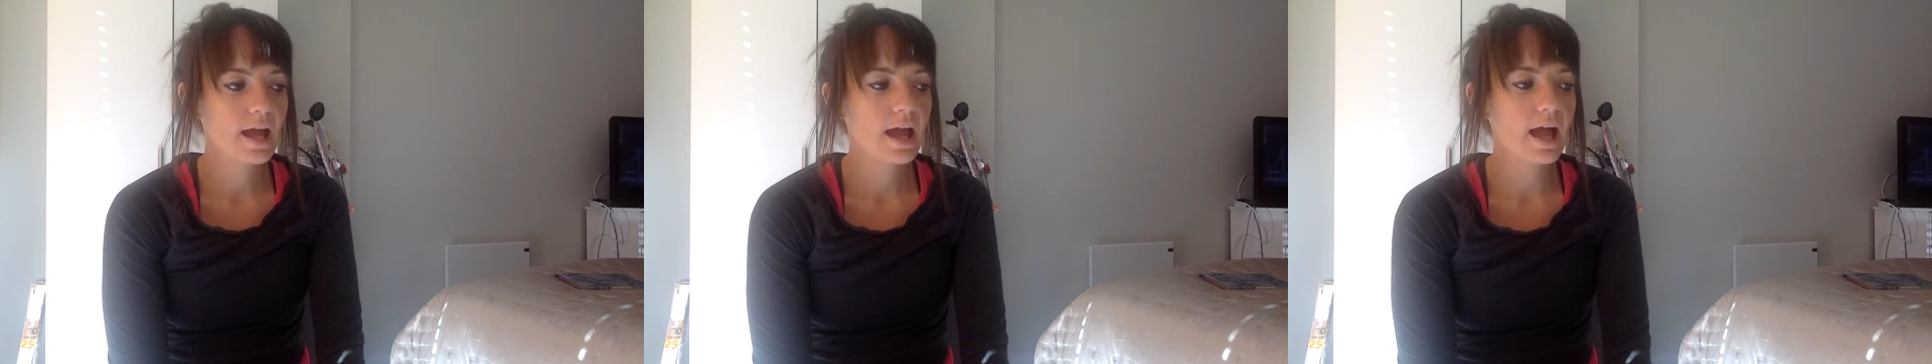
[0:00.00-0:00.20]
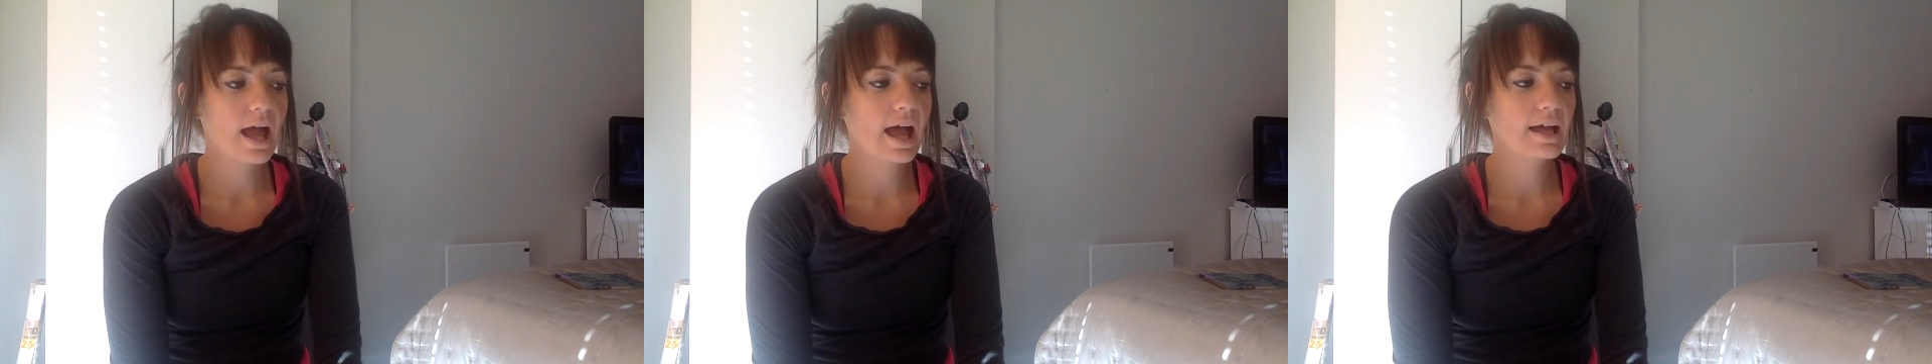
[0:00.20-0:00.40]

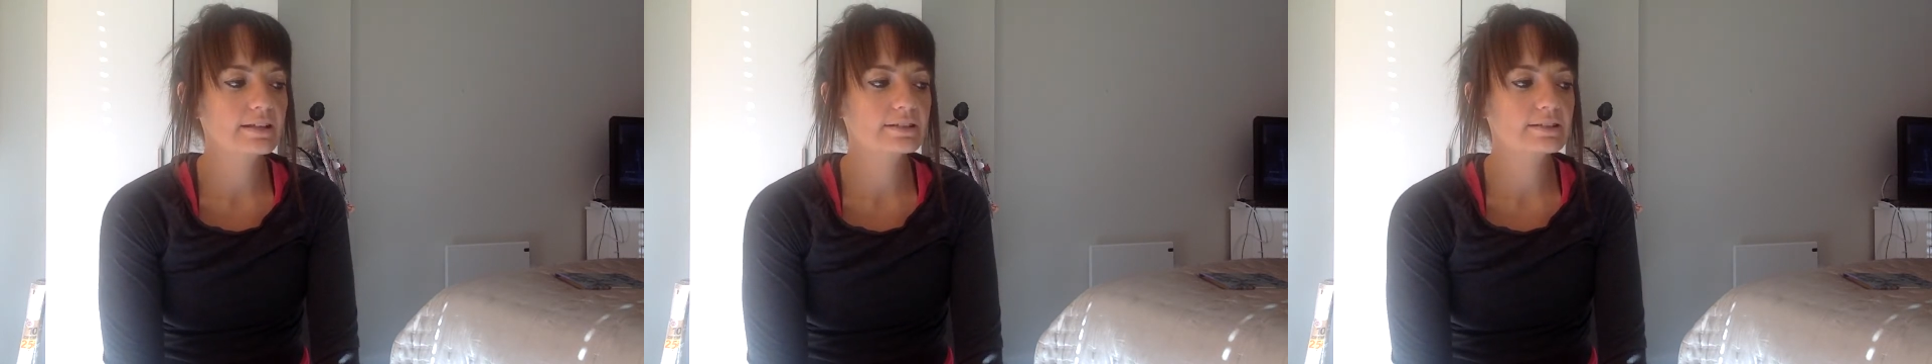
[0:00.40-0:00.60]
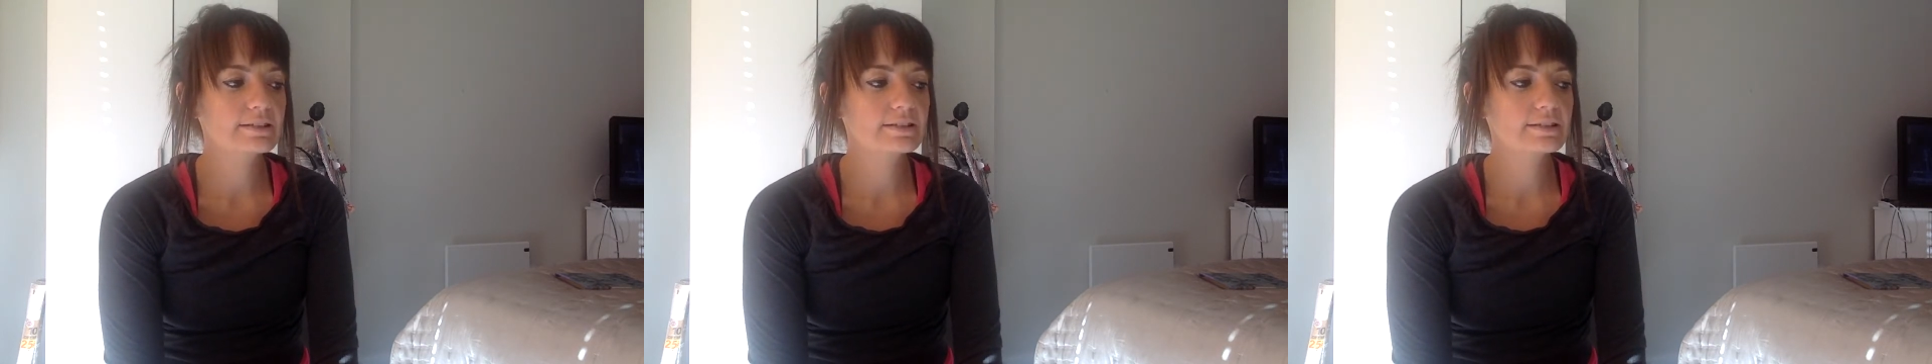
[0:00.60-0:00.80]

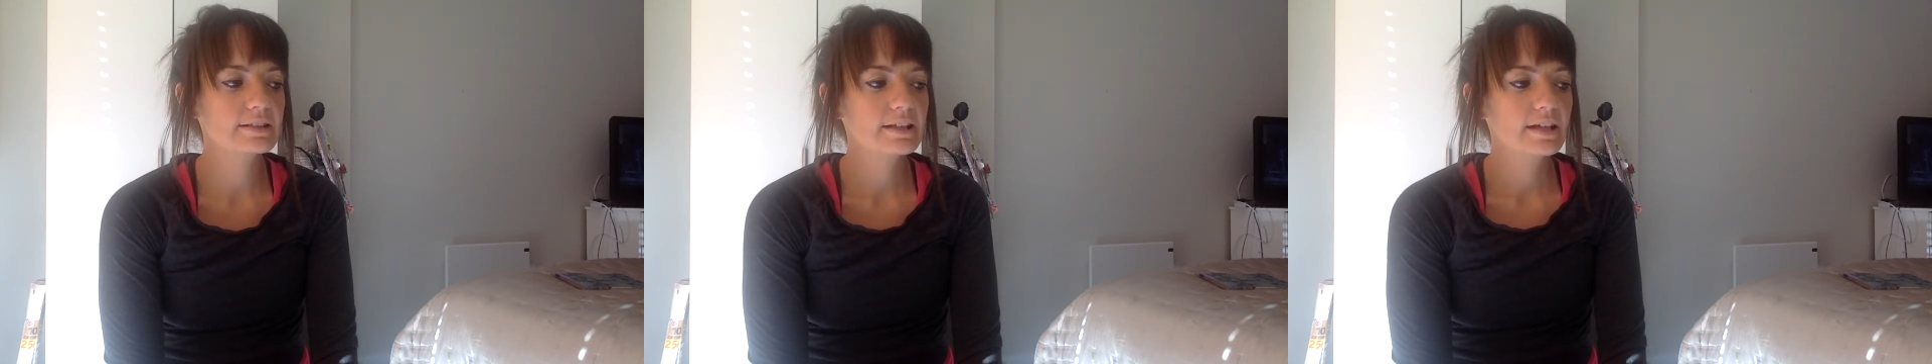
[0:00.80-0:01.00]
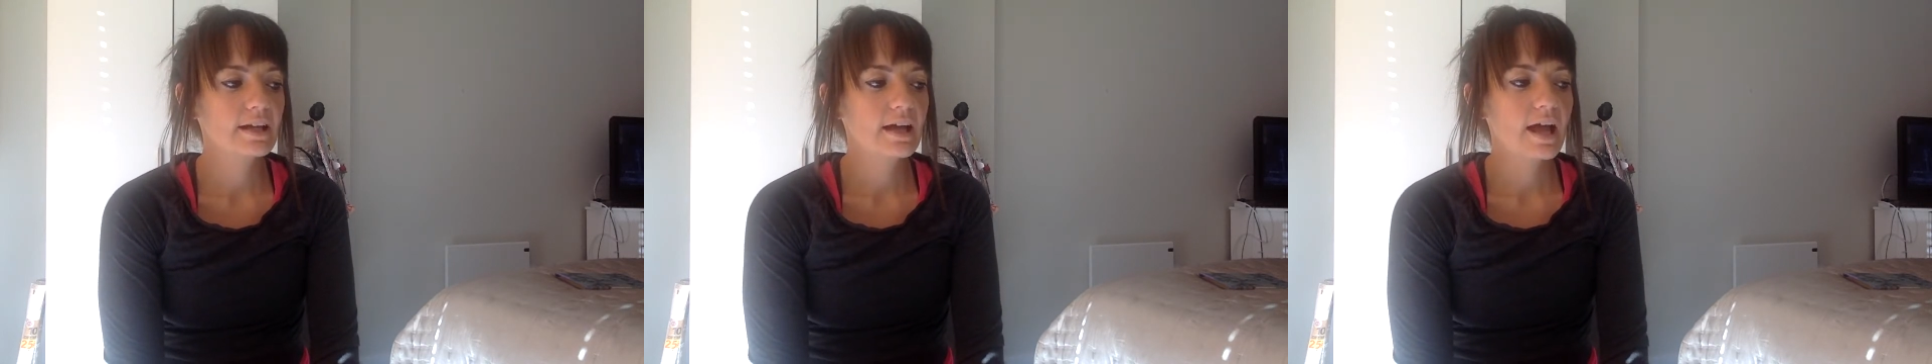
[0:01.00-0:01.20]
and
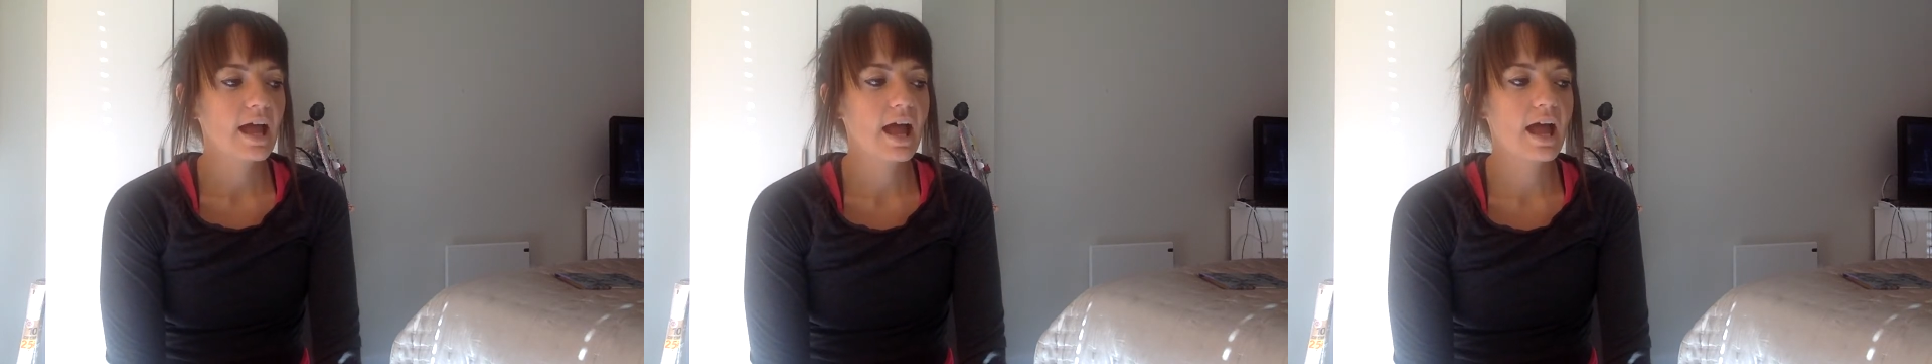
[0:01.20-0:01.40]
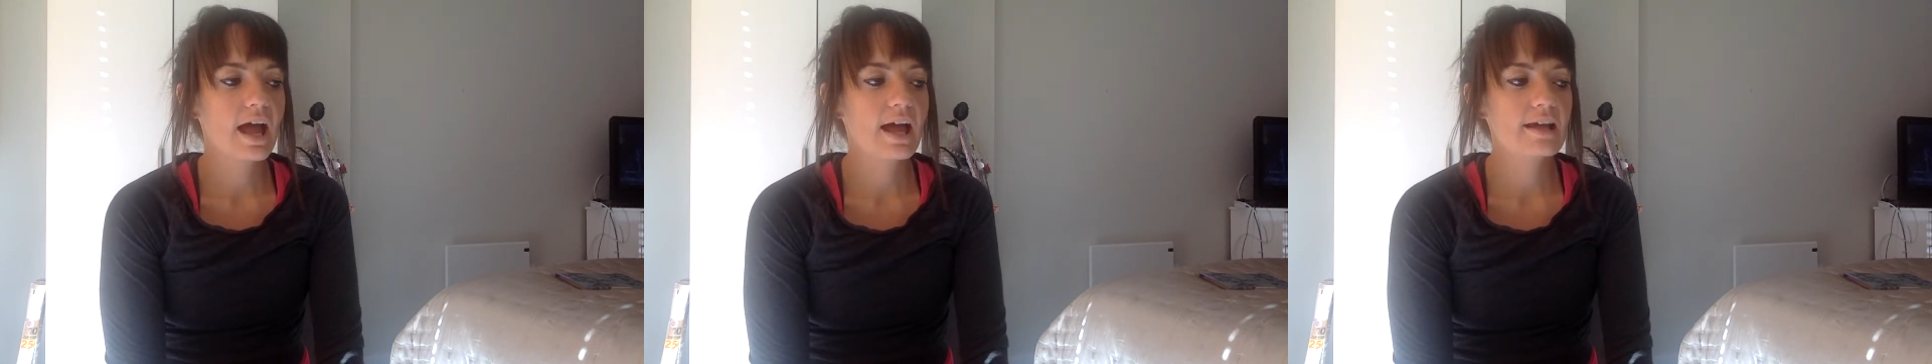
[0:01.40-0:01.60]

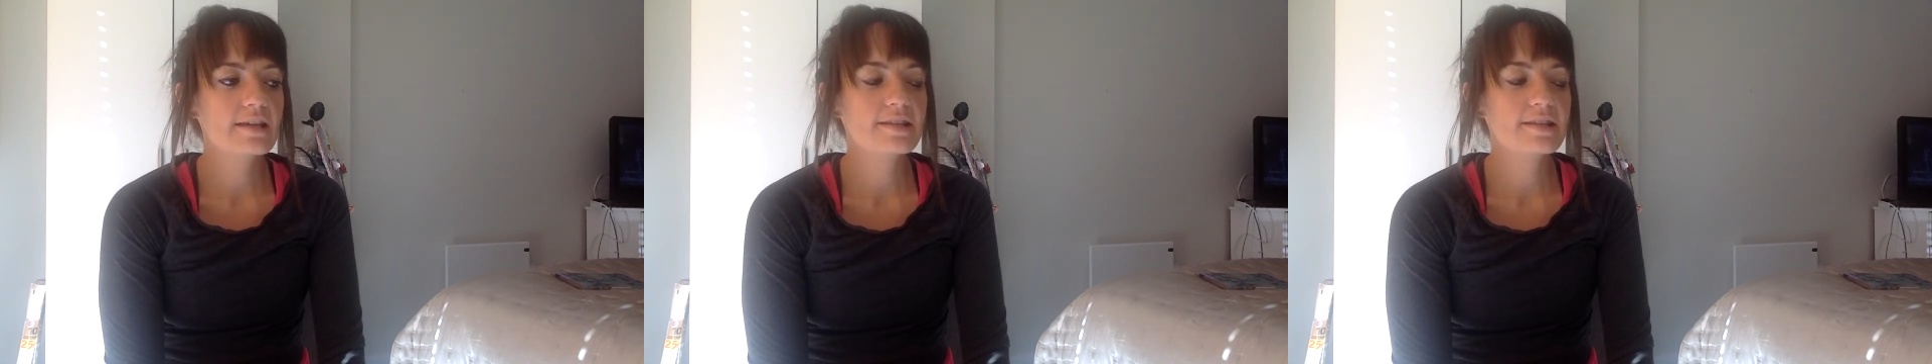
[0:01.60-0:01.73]
I